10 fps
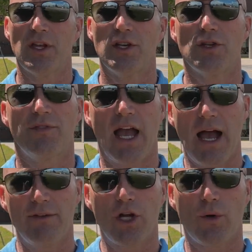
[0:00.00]
So if you
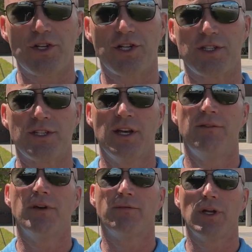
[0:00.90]
have any questions,
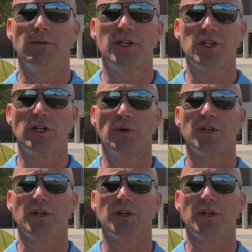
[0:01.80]
feel free to reach out to